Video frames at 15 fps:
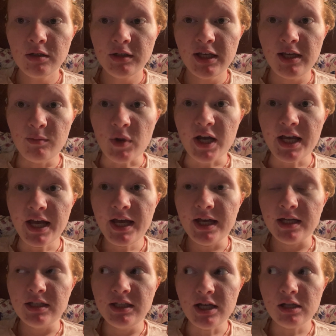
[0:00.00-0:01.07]
In my
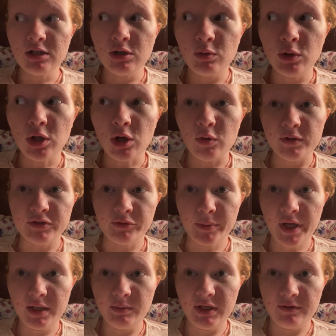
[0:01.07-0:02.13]
head, yellow will always
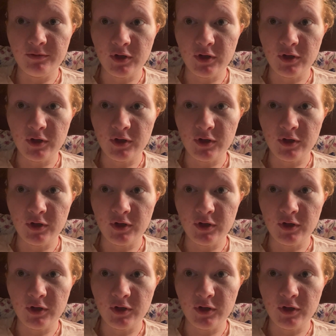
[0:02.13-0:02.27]
remind me of